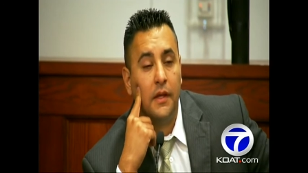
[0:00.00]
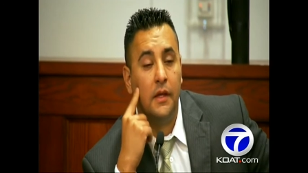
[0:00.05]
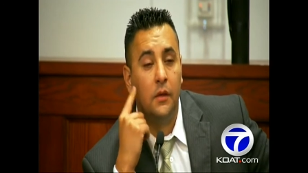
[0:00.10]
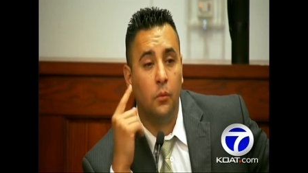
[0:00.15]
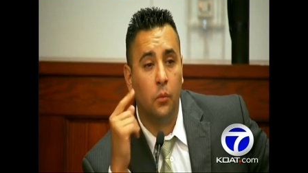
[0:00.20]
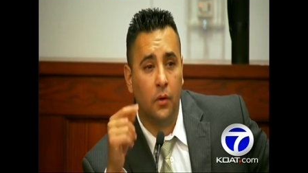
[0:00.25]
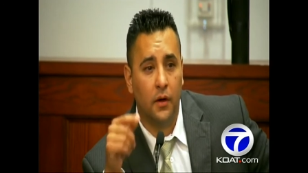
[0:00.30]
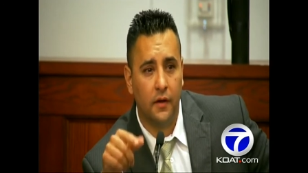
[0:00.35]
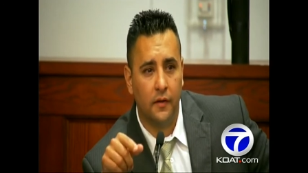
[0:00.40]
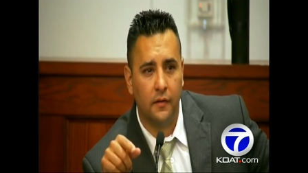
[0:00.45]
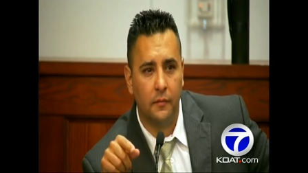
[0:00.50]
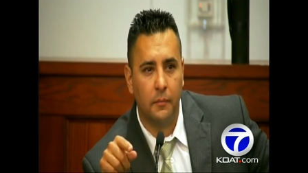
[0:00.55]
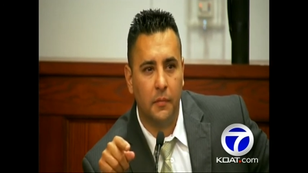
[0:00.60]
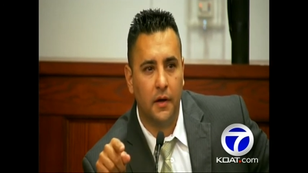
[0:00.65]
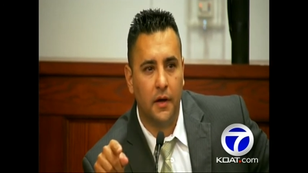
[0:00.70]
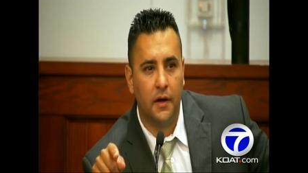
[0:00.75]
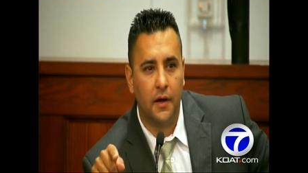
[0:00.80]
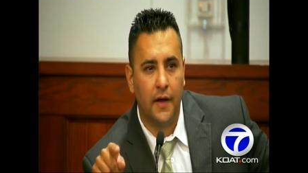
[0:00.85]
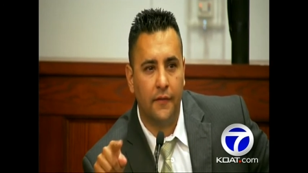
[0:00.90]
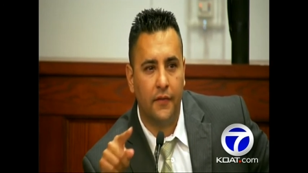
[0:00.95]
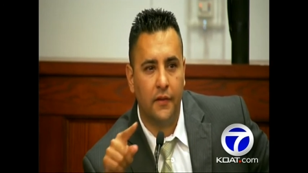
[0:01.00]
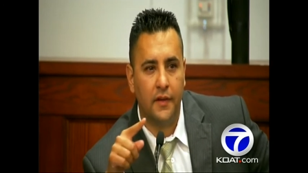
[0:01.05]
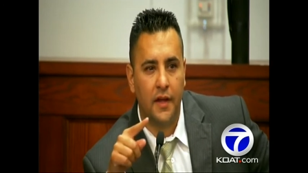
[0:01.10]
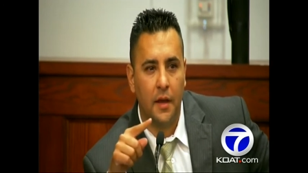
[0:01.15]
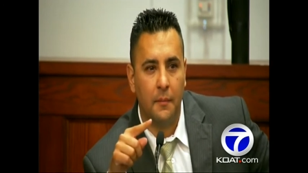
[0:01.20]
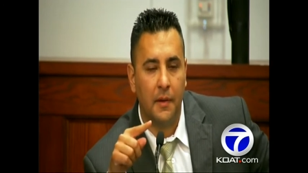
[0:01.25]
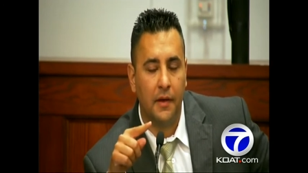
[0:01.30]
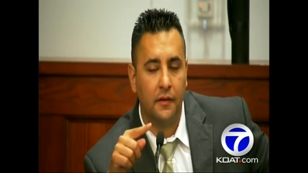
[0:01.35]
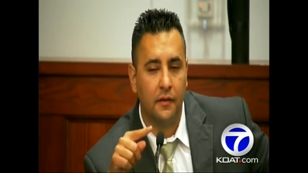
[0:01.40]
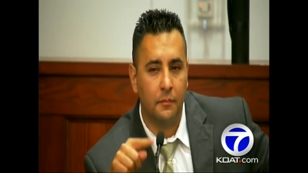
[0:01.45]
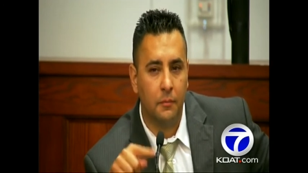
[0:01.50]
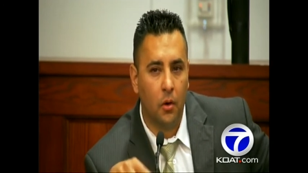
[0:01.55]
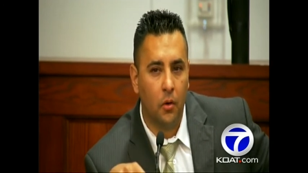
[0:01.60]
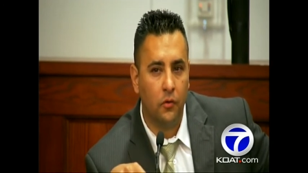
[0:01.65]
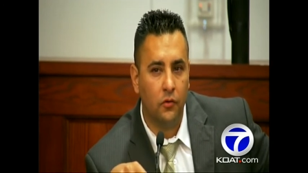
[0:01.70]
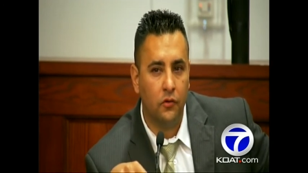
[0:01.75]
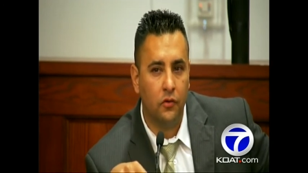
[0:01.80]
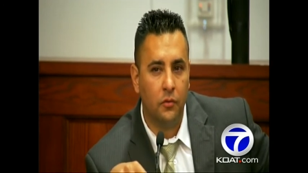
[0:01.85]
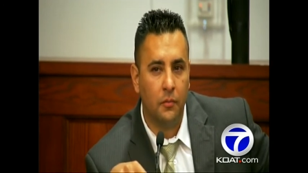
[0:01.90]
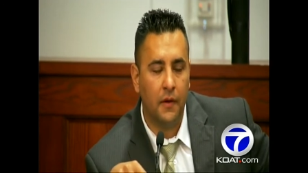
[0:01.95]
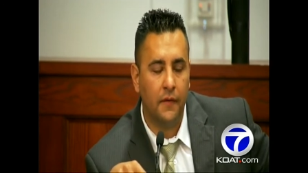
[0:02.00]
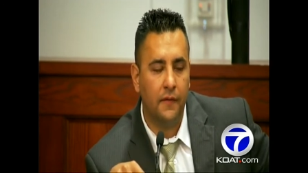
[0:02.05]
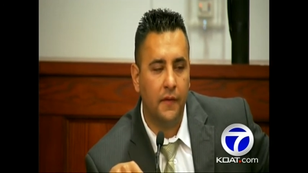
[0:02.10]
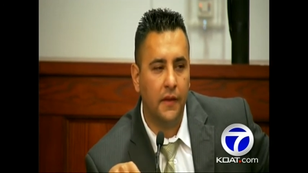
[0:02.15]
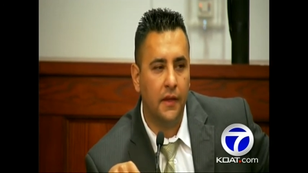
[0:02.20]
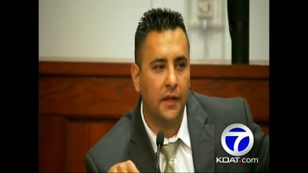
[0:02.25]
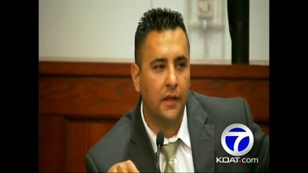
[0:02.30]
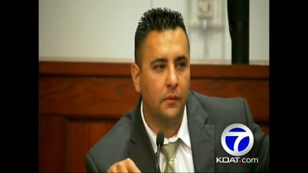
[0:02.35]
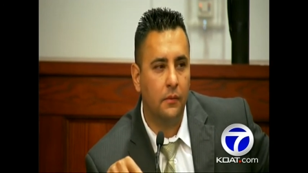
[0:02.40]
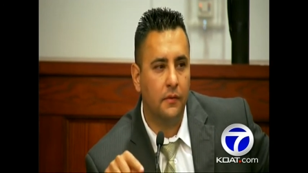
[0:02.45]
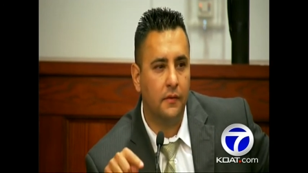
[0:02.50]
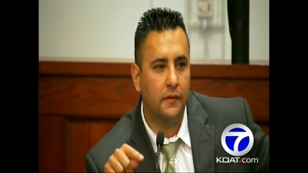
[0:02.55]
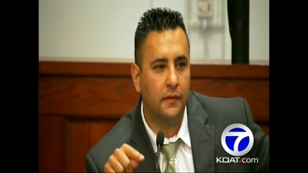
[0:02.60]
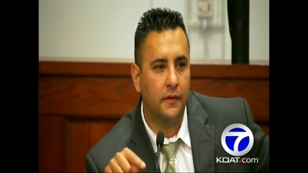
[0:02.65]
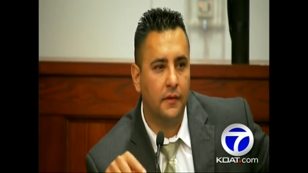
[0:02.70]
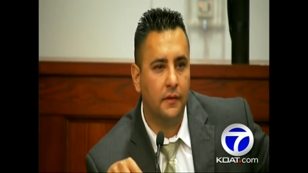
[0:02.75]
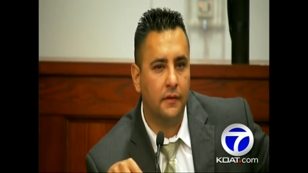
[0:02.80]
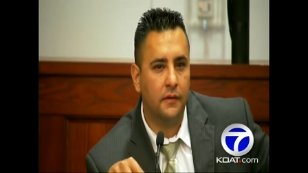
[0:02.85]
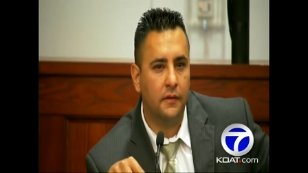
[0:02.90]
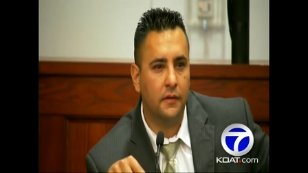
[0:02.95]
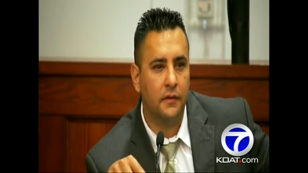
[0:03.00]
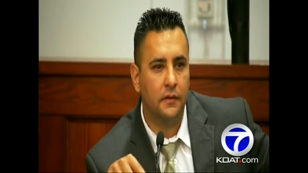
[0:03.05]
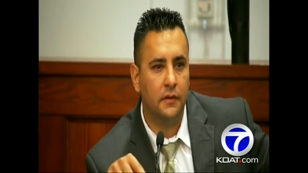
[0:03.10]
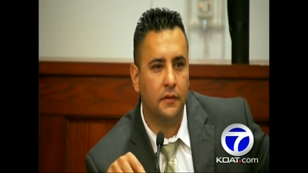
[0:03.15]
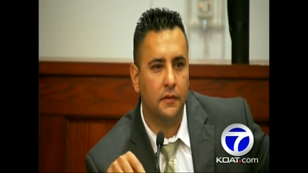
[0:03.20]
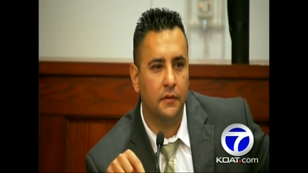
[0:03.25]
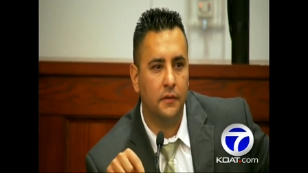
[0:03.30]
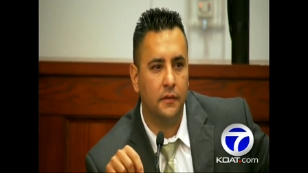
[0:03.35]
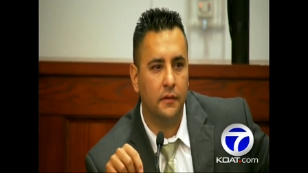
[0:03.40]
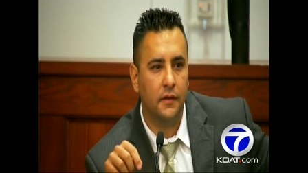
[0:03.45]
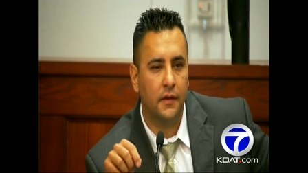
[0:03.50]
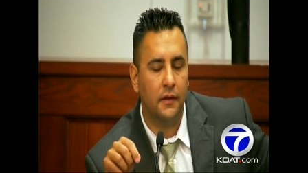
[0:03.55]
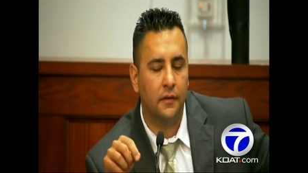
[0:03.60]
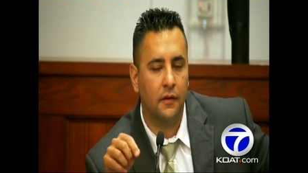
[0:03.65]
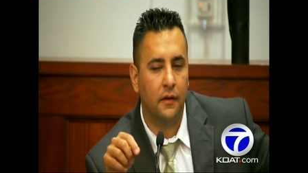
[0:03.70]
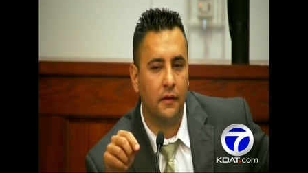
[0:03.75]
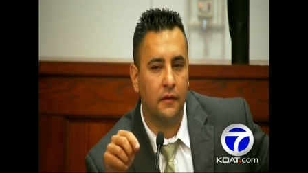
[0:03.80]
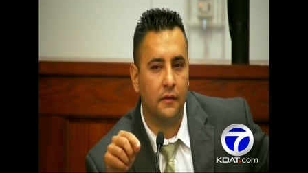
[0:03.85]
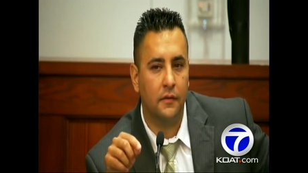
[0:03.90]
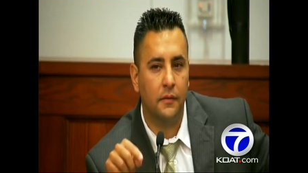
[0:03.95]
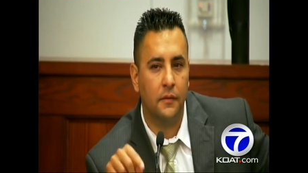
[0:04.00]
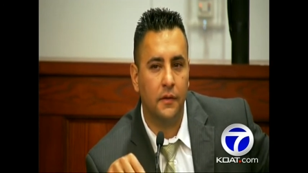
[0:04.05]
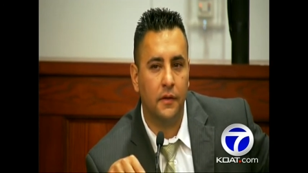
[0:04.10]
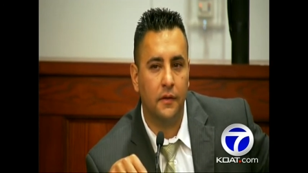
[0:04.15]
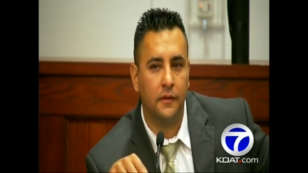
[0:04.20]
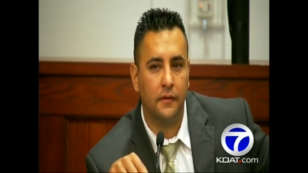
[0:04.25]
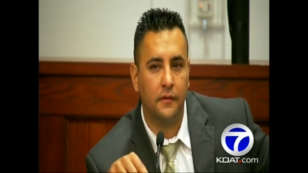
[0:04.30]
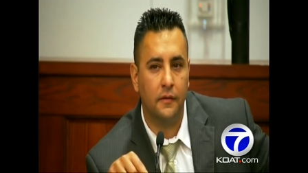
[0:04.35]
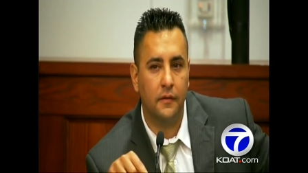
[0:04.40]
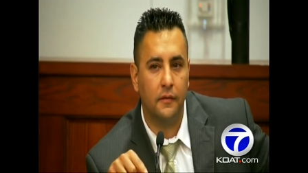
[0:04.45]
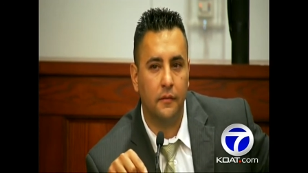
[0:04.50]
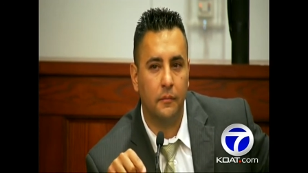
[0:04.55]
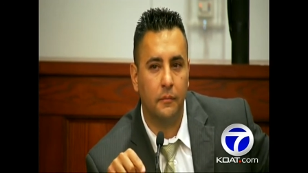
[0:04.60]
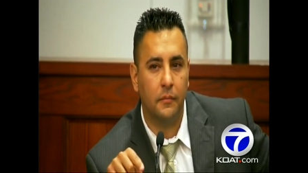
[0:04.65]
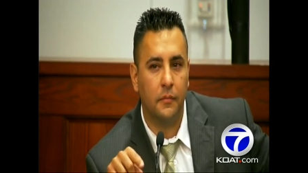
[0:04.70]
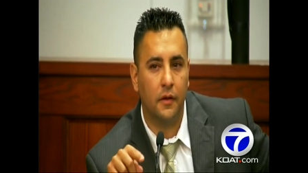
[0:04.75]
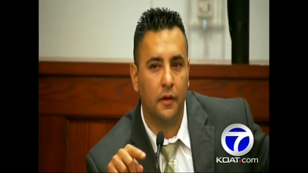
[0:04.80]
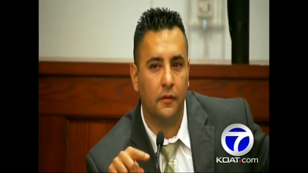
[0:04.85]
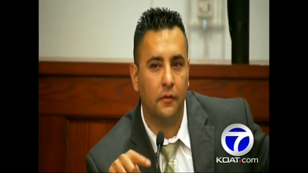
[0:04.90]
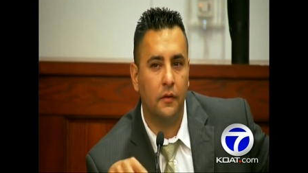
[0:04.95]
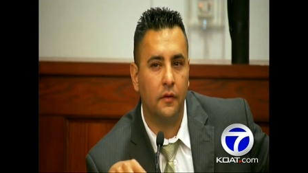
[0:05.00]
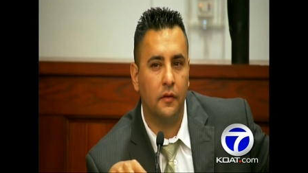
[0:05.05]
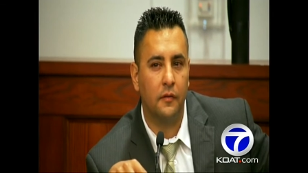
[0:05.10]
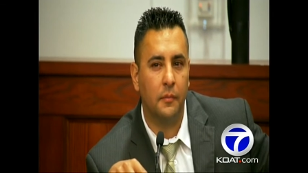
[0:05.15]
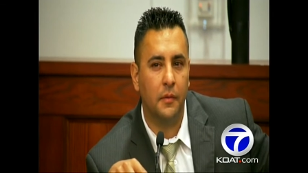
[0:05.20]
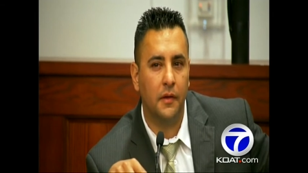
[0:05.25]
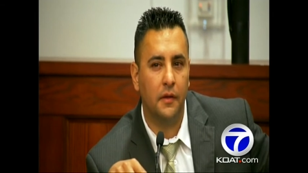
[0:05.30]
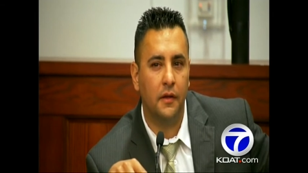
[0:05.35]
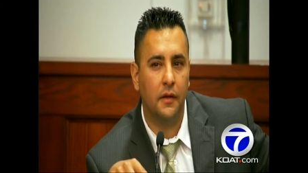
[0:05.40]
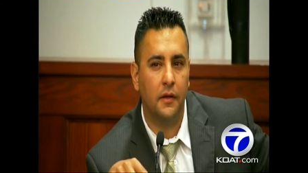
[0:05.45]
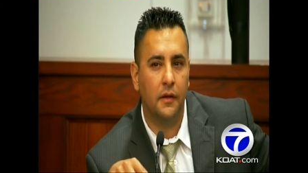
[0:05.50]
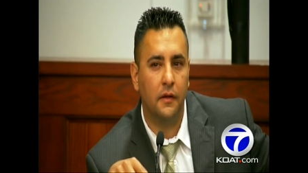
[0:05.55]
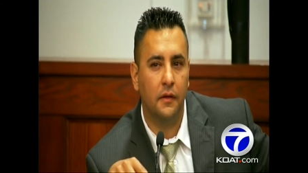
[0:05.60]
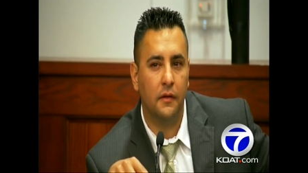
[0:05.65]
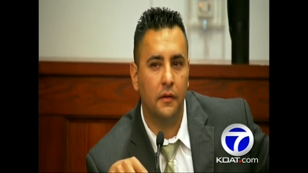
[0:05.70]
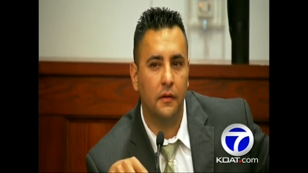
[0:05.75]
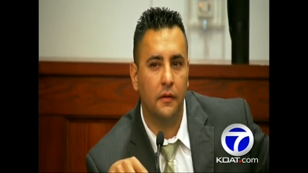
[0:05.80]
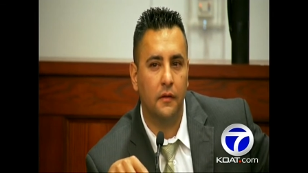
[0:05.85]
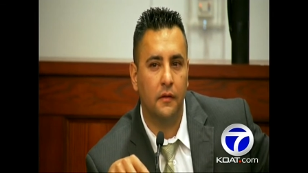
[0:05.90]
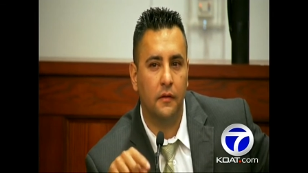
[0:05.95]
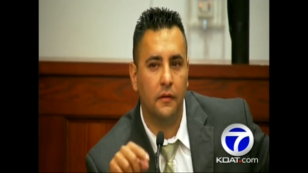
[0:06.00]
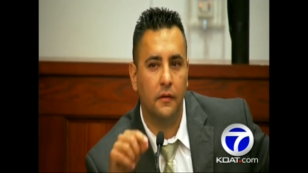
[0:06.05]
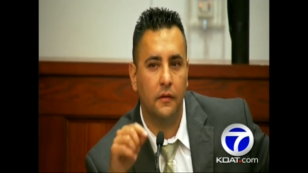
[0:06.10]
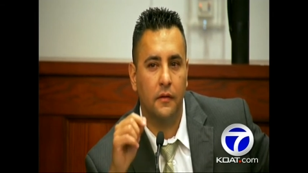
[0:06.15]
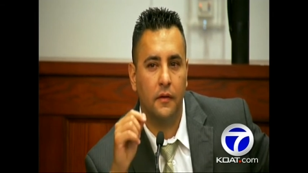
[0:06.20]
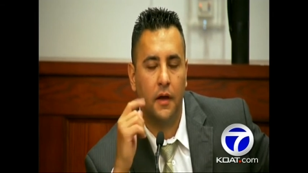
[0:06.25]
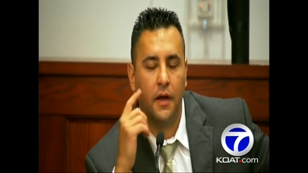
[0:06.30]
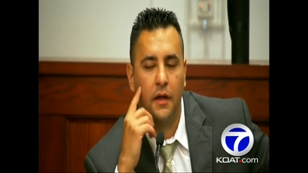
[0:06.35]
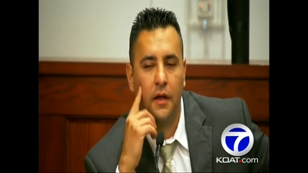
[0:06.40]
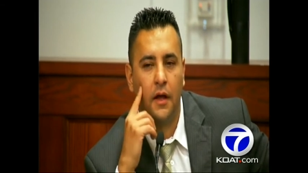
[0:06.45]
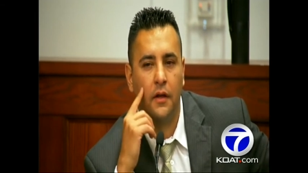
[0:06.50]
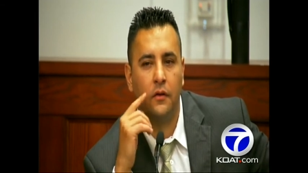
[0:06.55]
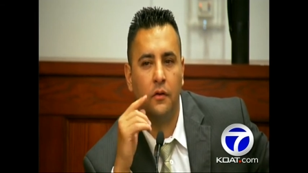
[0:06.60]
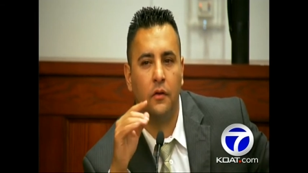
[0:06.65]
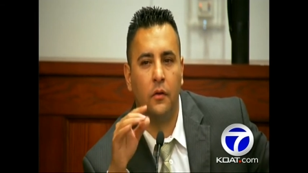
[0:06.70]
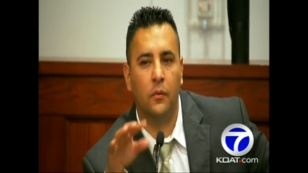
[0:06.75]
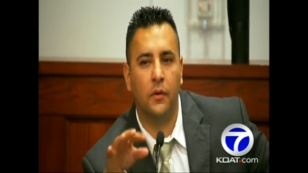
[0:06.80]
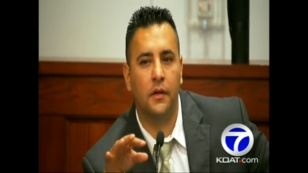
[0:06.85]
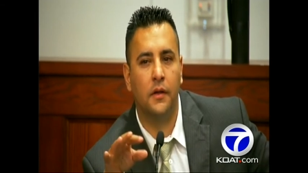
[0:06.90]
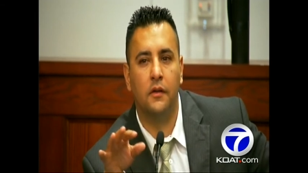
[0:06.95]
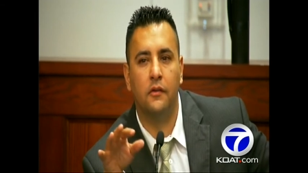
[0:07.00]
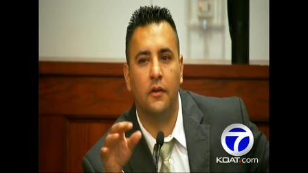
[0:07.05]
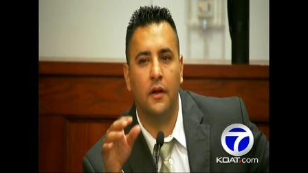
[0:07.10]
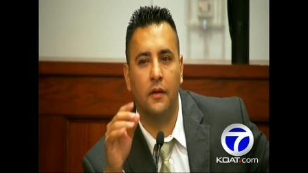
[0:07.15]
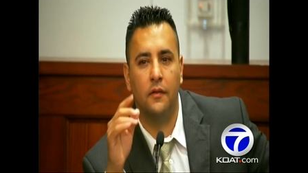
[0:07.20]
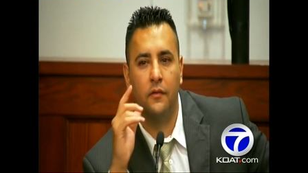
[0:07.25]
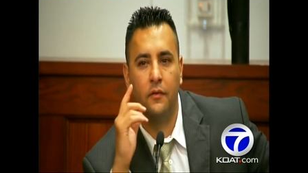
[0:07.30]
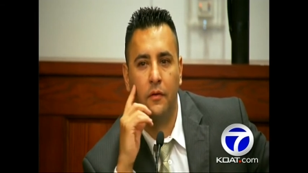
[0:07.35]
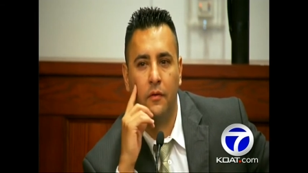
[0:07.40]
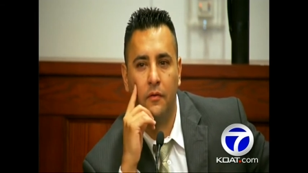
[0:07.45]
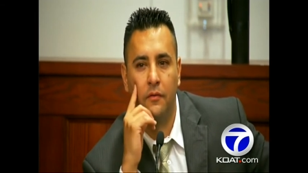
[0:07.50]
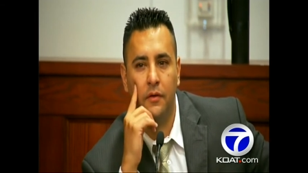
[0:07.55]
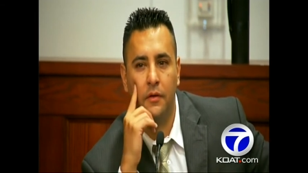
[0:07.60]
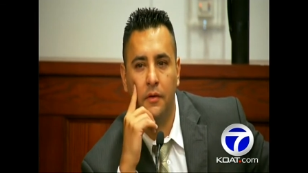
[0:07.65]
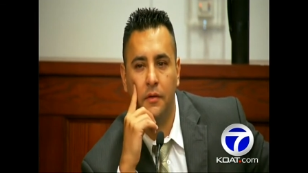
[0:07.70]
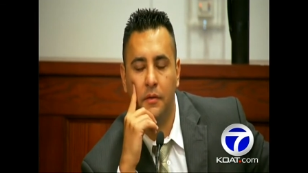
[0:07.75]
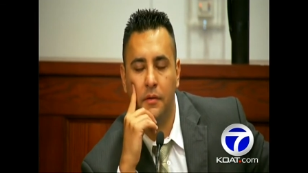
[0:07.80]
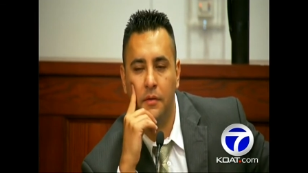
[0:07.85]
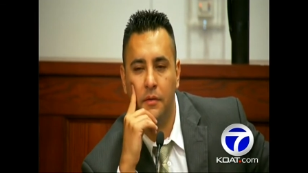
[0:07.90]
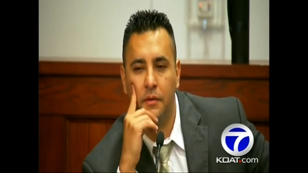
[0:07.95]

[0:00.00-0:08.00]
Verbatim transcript: He was, but at the time I spoke to him, I think he was still in Los Lunas. Okay. Los Lunas PD. Okay. I, I don't know when he transferred over.